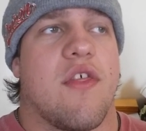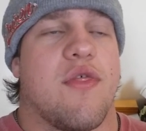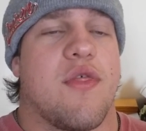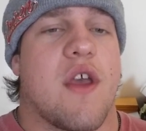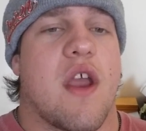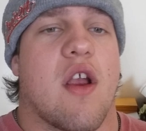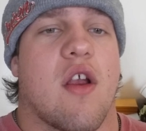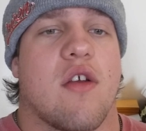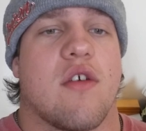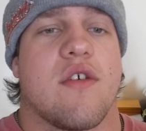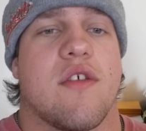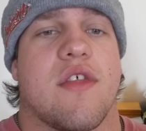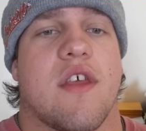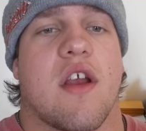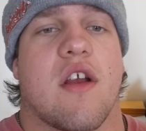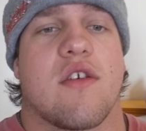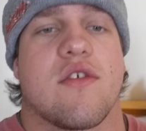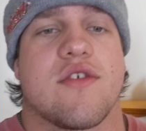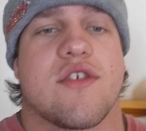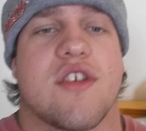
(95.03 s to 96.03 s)

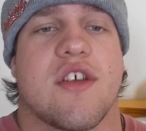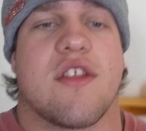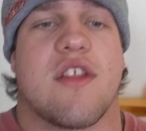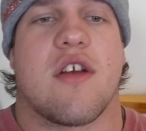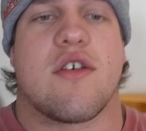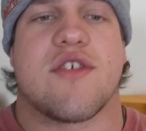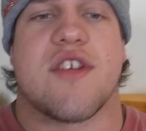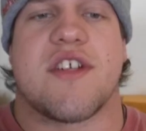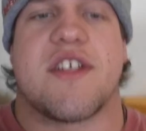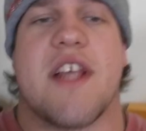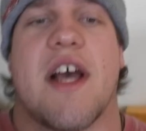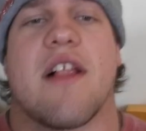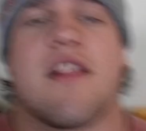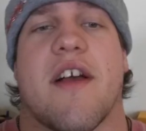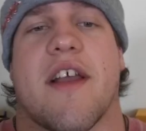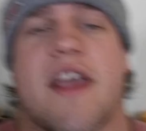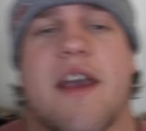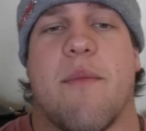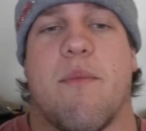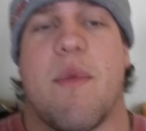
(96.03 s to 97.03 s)
there's a
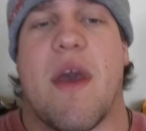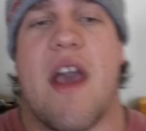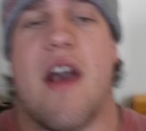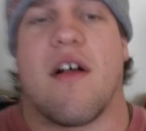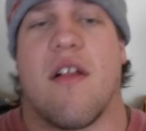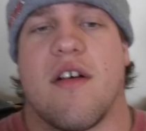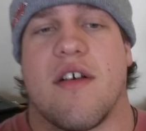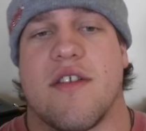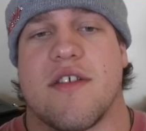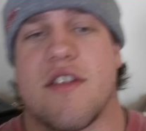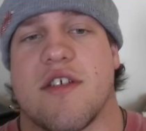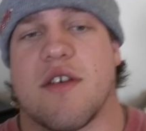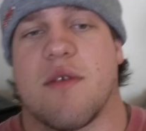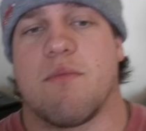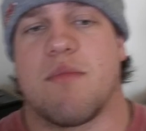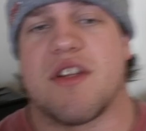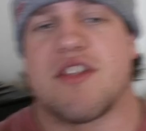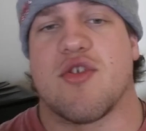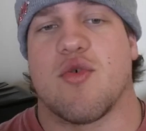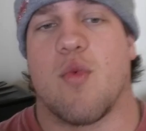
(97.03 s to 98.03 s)
delicate balance
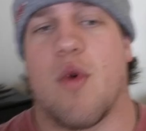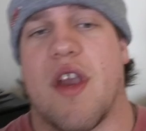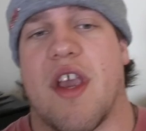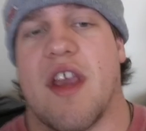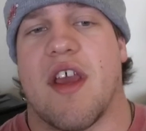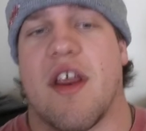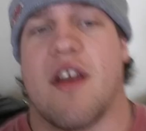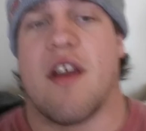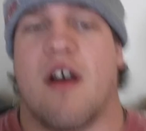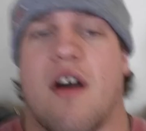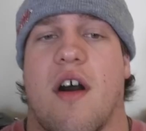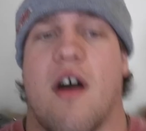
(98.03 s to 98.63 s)
between